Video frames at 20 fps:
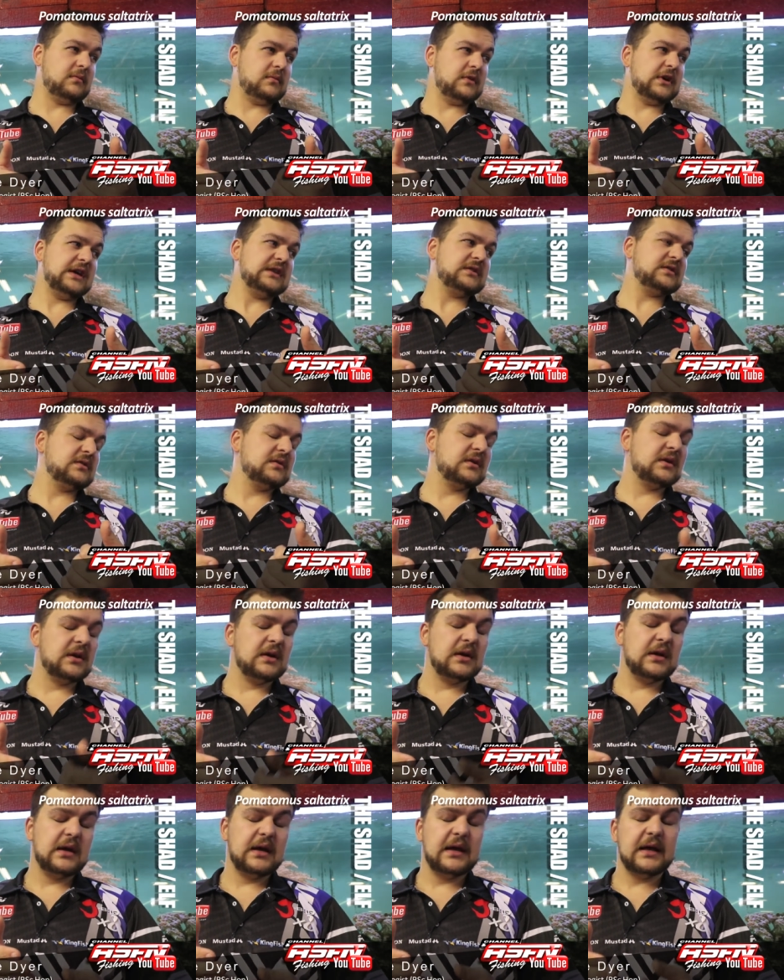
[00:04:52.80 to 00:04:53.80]
right?
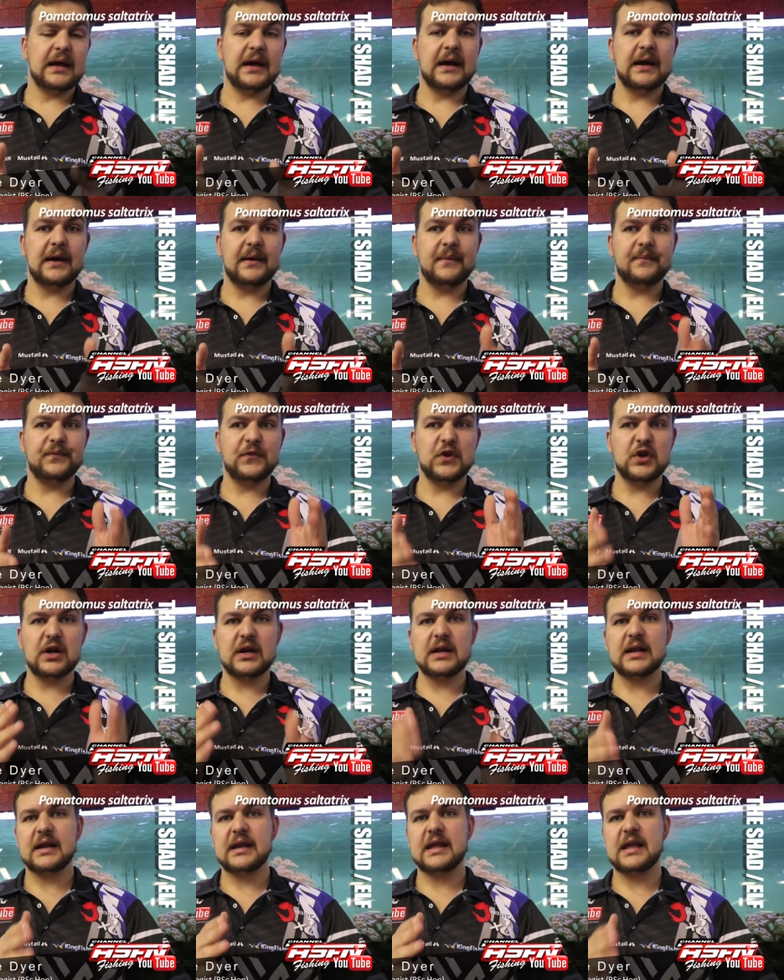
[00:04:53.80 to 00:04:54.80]
Um, you're
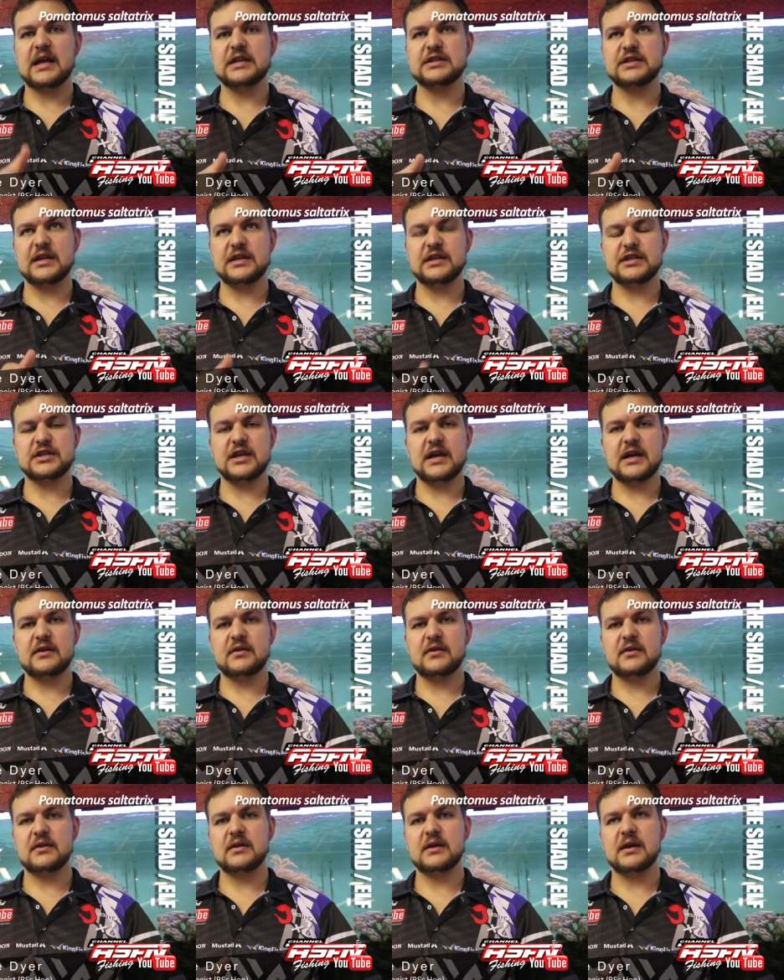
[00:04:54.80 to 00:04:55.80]
not allowed to catch any shad.
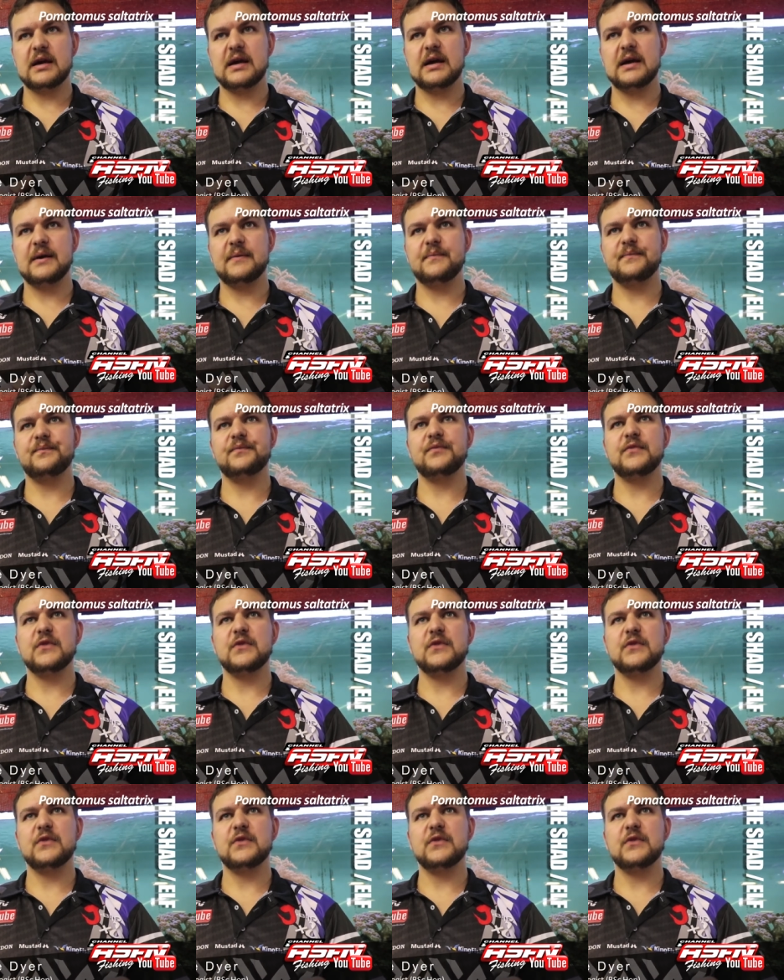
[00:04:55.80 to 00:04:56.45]
Um,